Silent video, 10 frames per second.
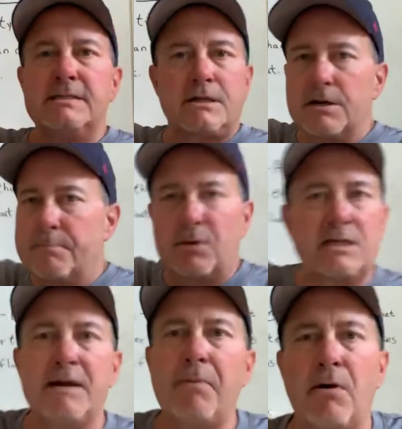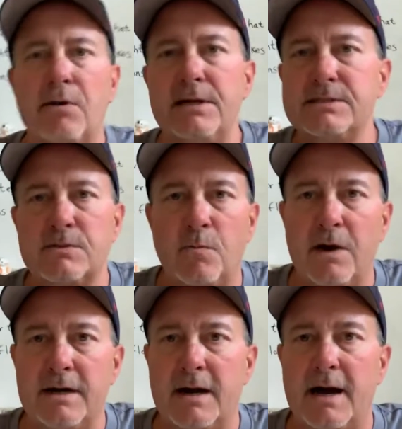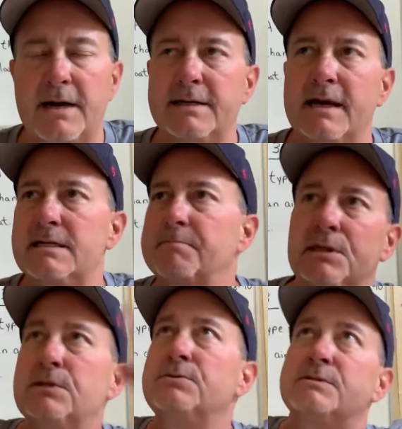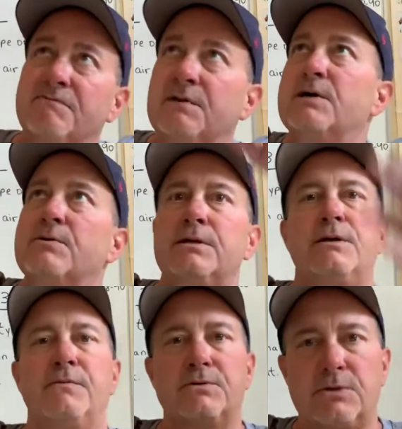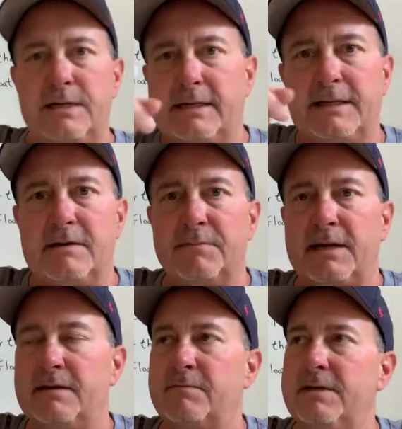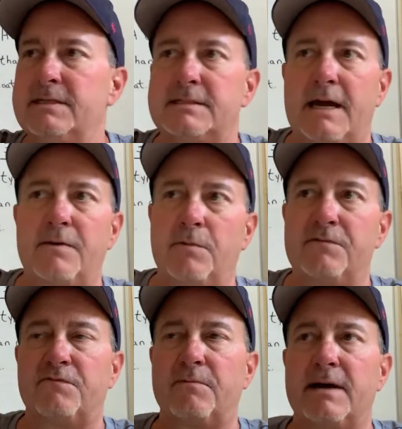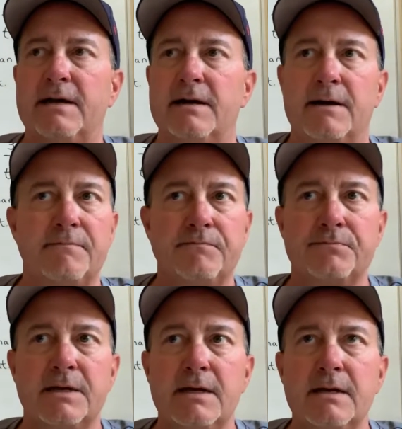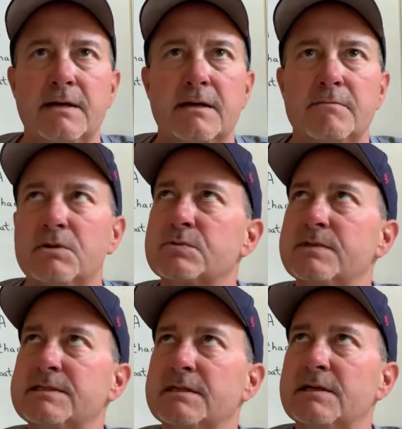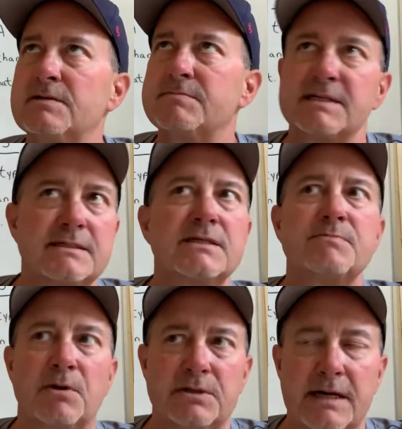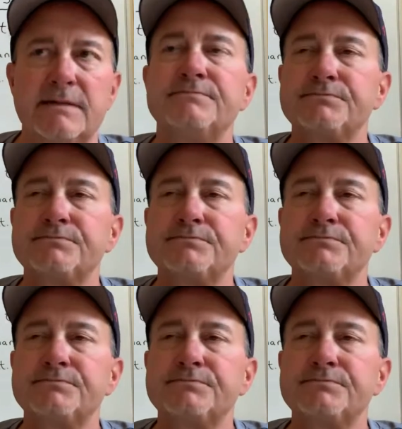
gone to birthday parties and whatnot. You had the balloons that float. Those are helium. Like we just had one for my, most recently it was my son's birthday